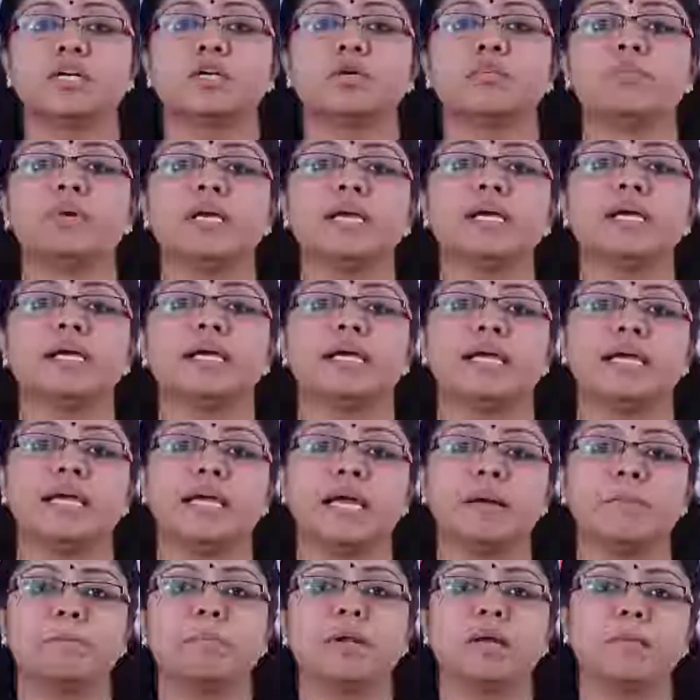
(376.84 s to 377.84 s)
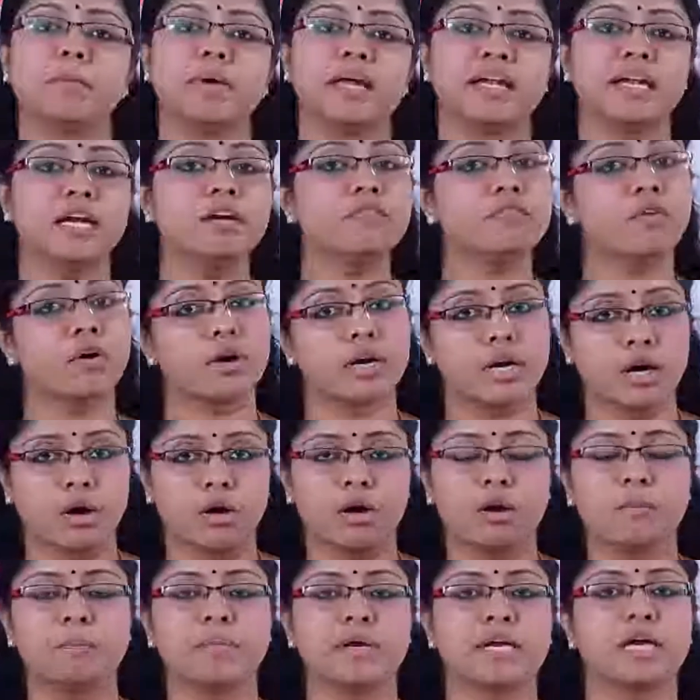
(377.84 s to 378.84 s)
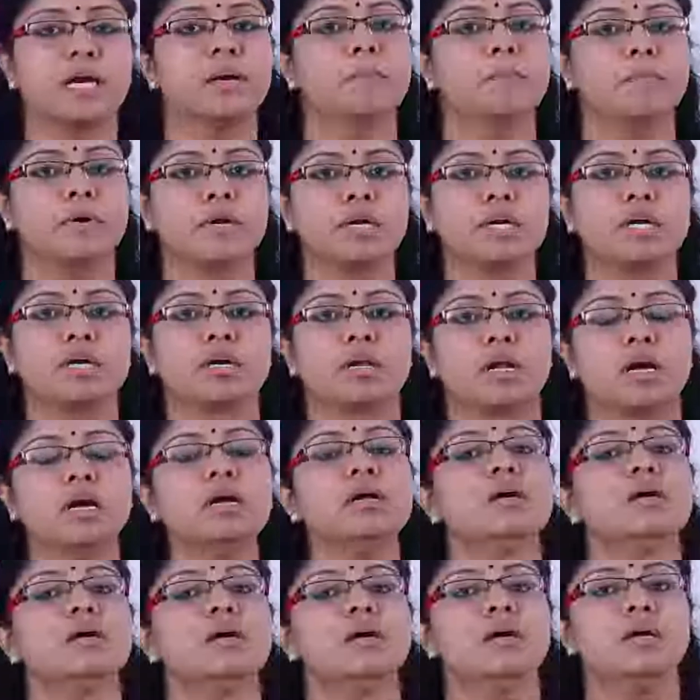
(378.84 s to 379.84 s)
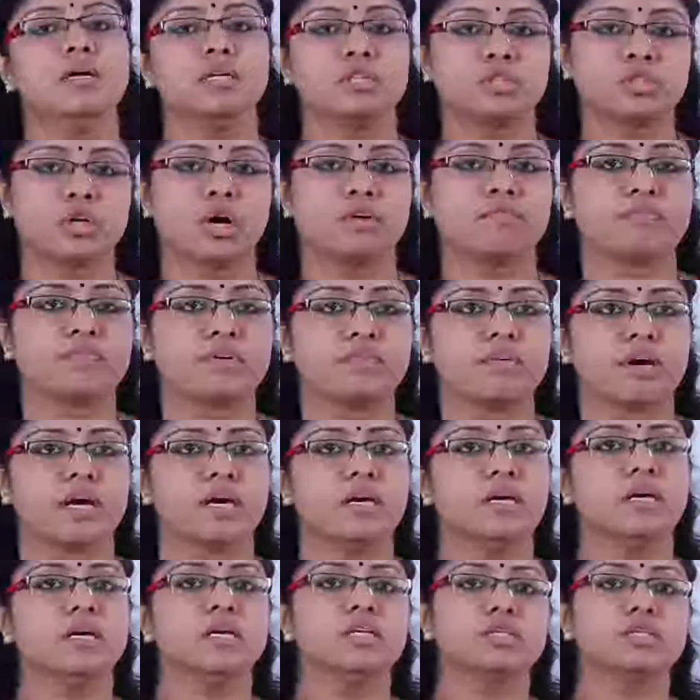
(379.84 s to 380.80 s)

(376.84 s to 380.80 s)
be implemented for developing a particular software.